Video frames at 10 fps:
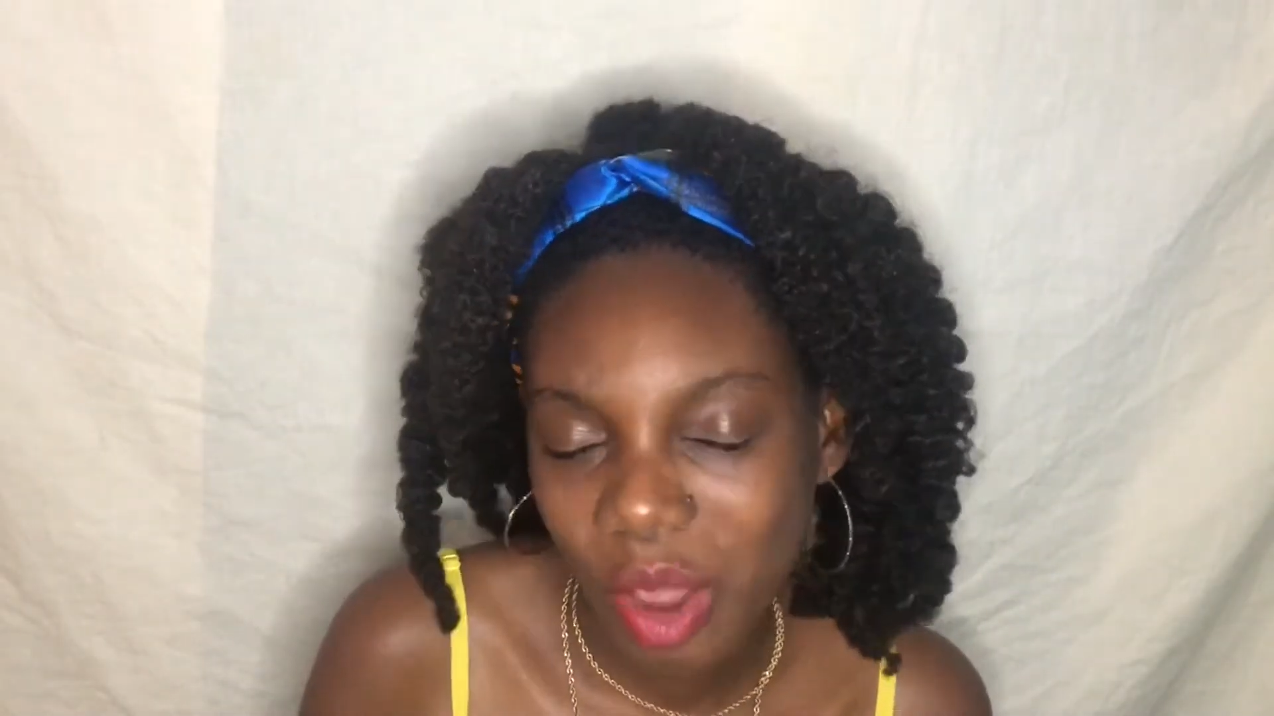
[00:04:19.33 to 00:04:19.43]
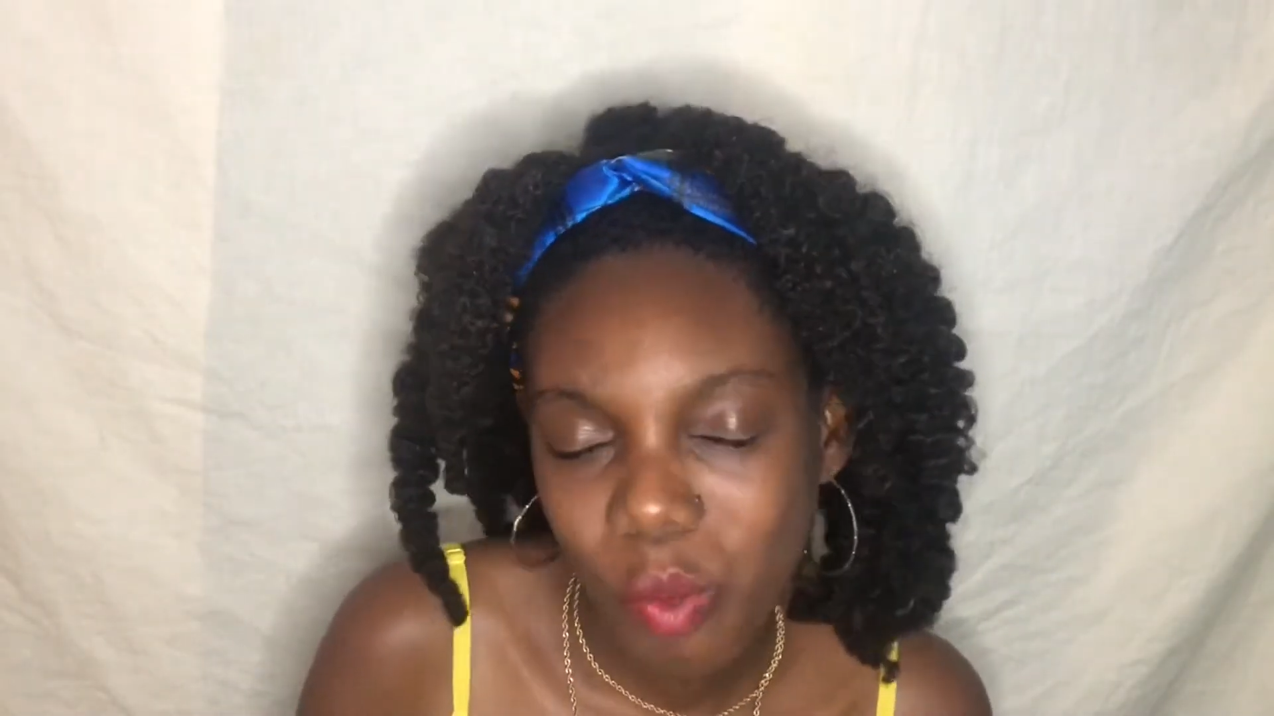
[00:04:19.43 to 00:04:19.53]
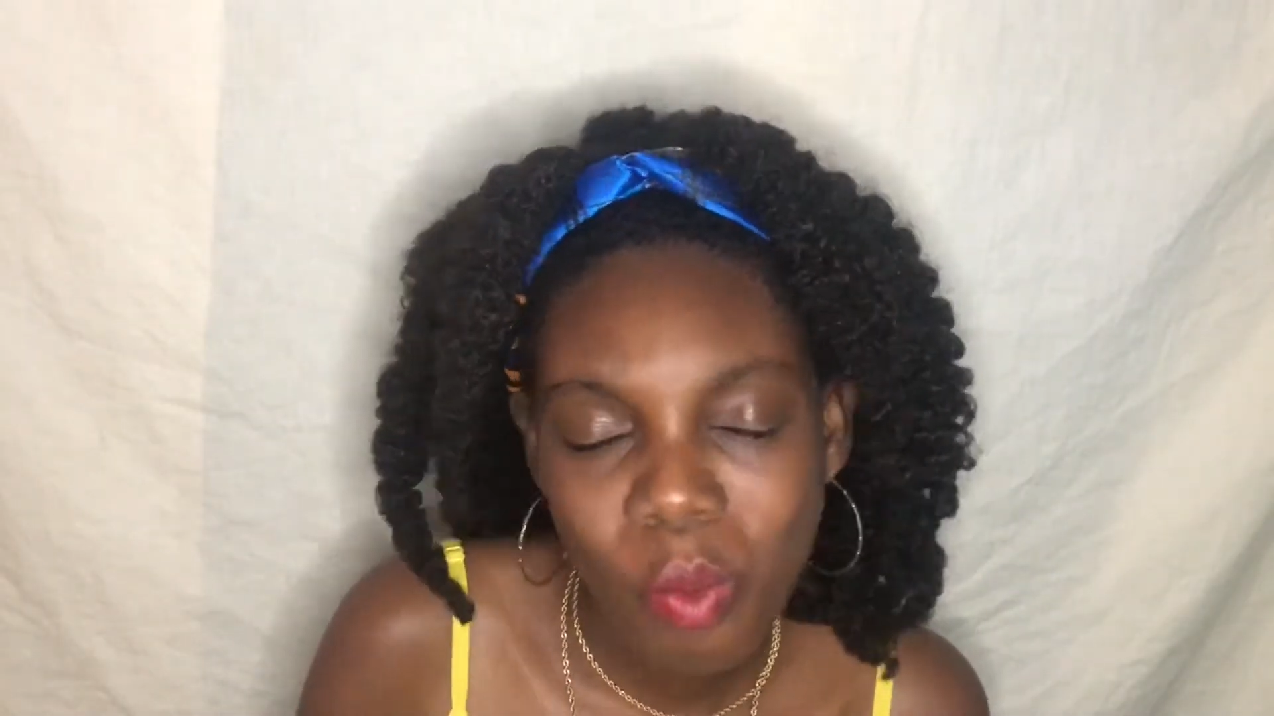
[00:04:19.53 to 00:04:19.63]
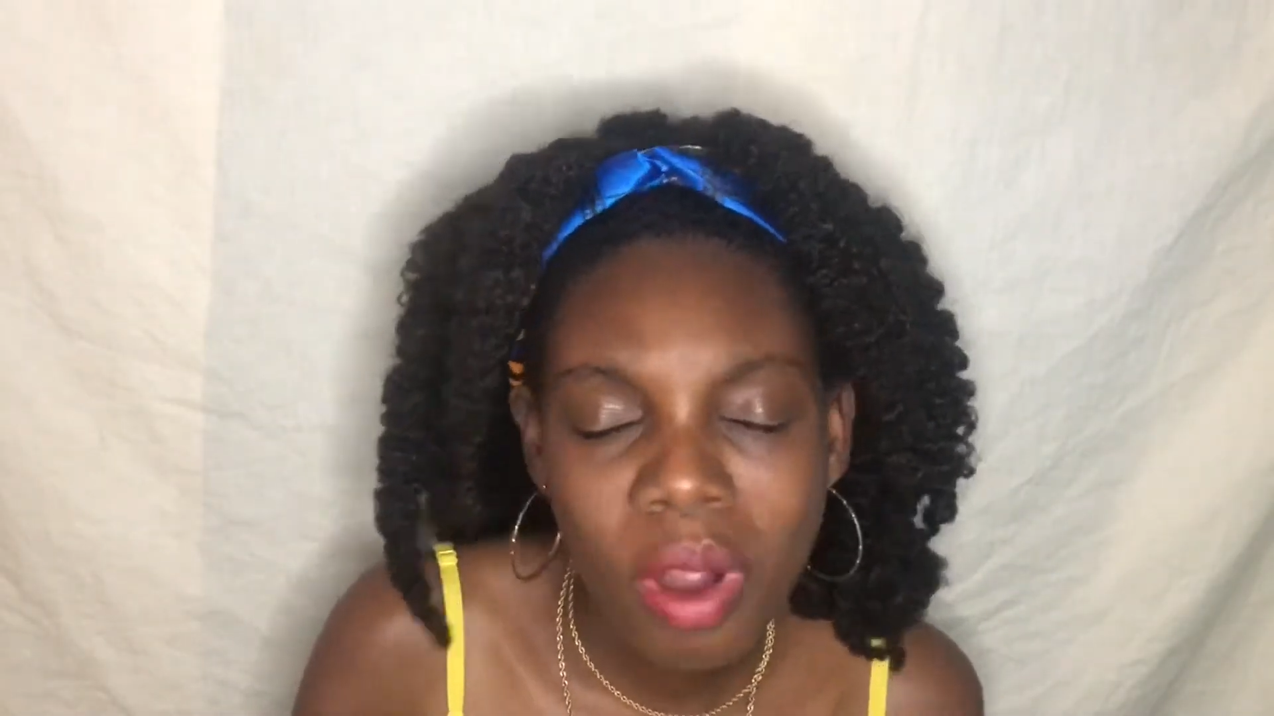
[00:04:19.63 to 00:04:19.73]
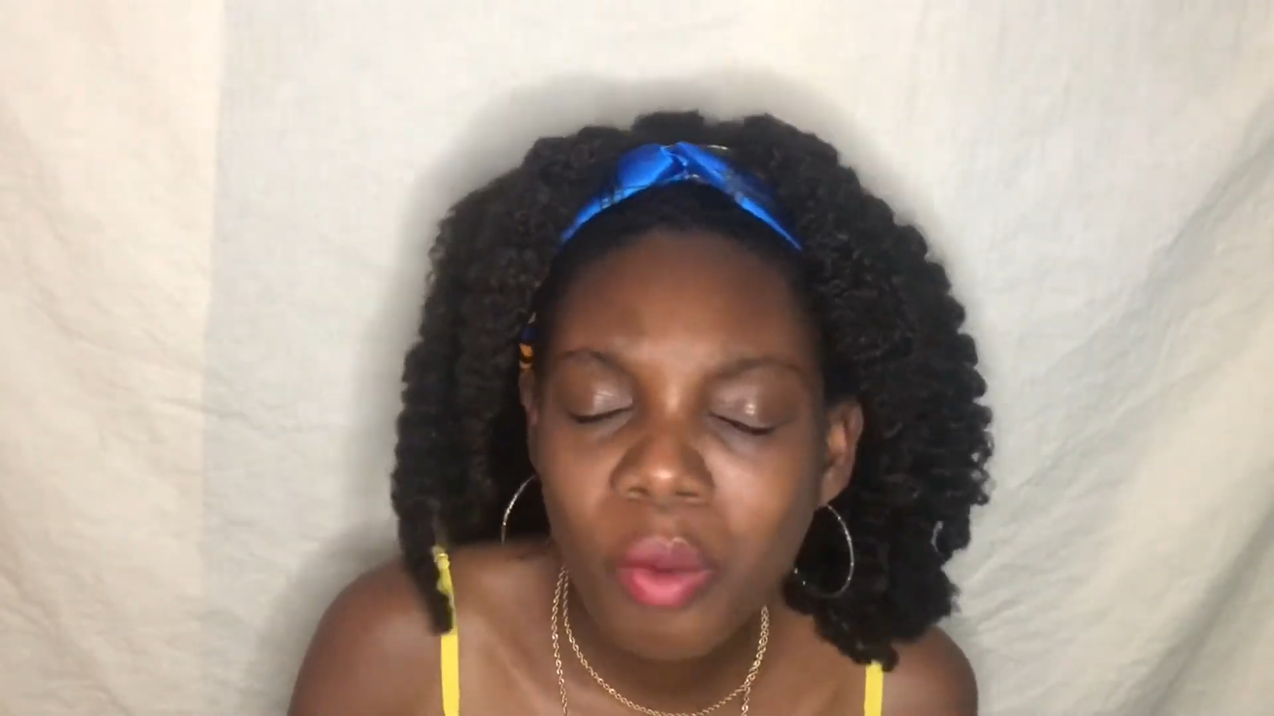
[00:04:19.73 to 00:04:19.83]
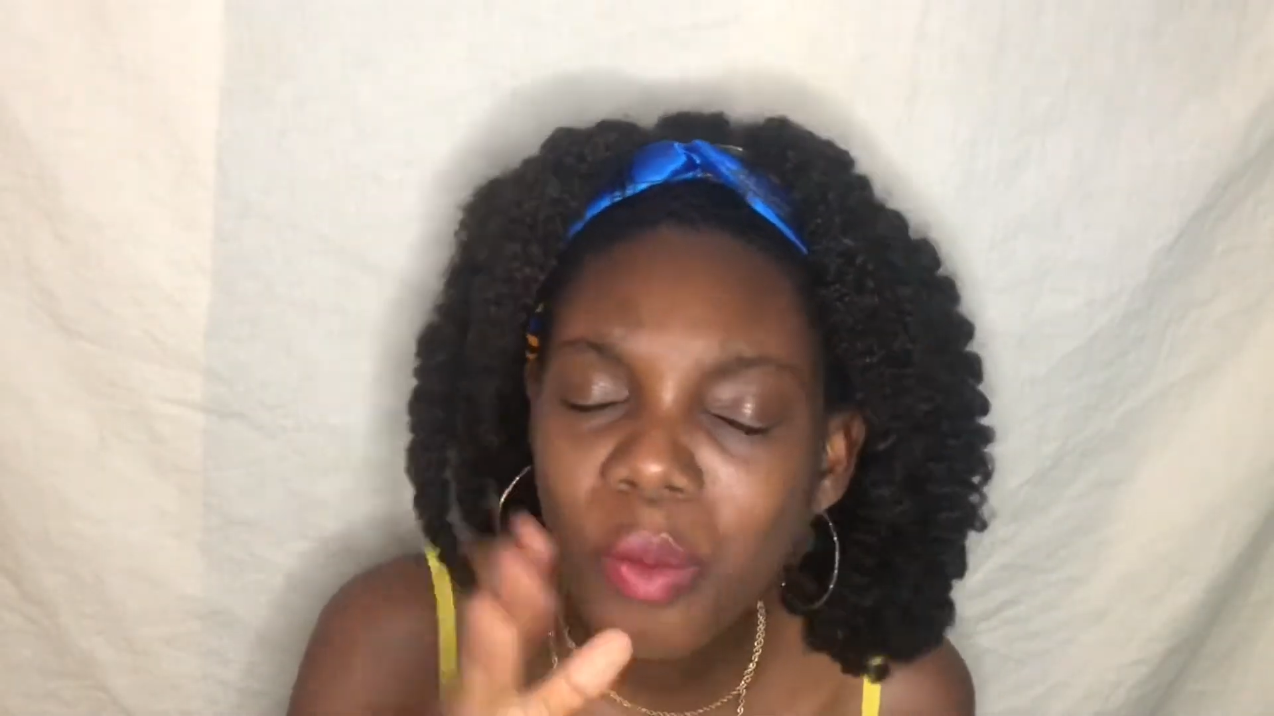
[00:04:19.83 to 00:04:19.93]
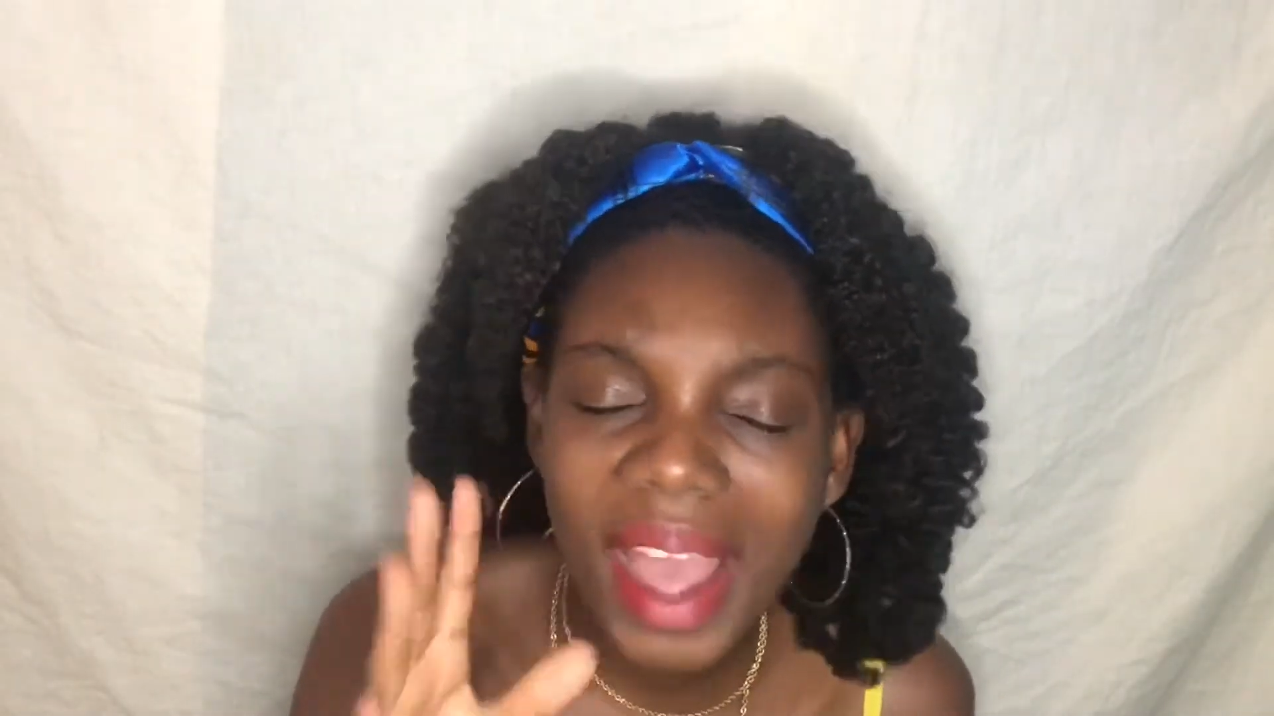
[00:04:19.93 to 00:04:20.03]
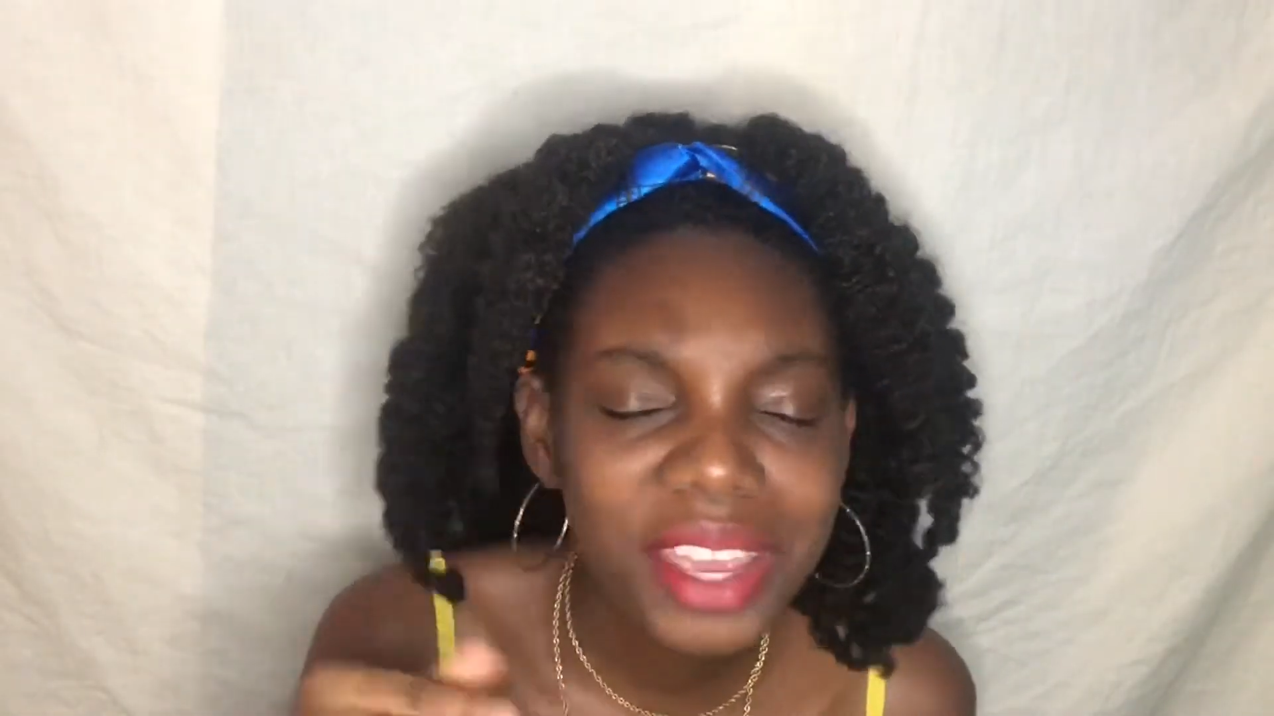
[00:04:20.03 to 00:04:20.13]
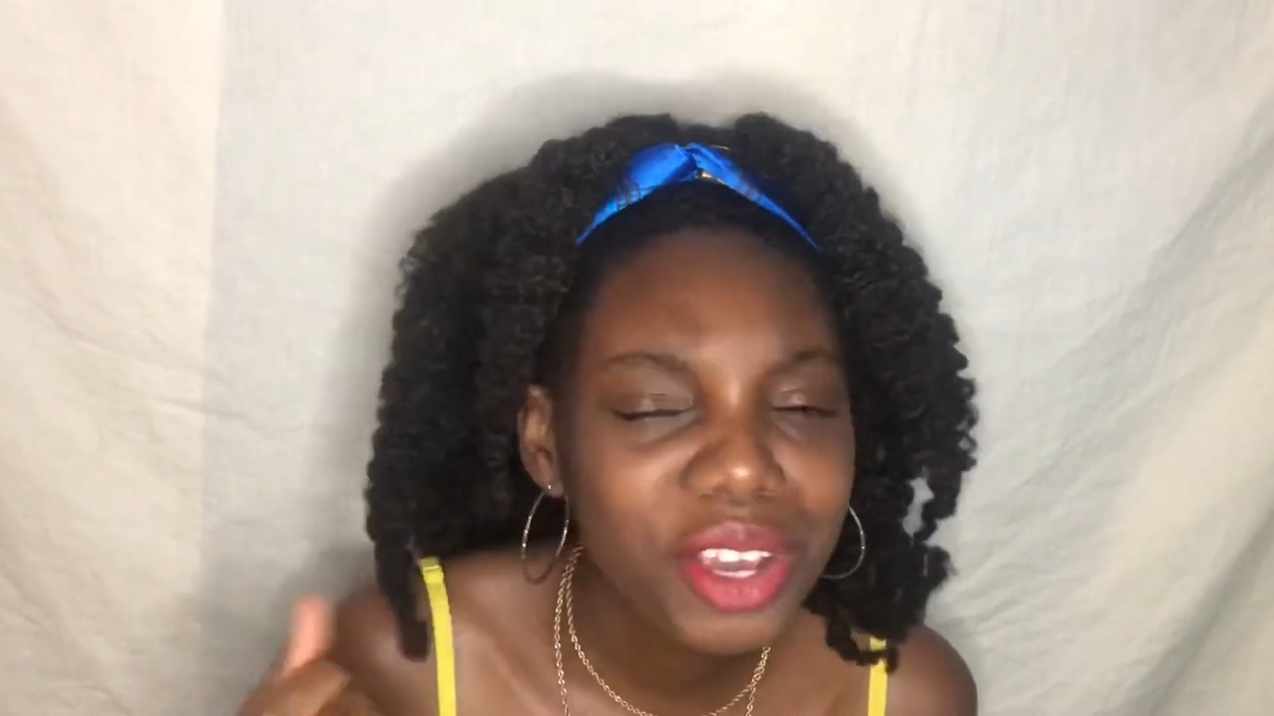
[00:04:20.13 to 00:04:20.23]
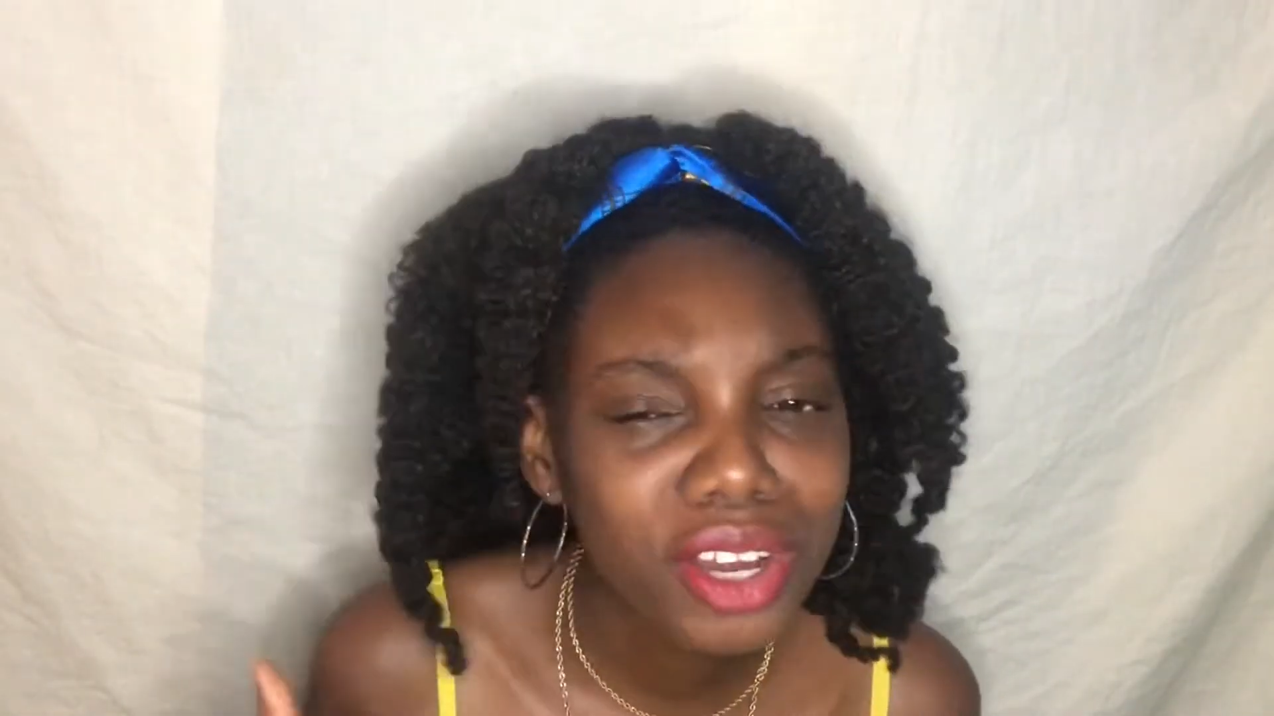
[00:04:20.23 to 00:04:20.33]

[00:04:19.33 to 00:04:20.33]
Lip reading: you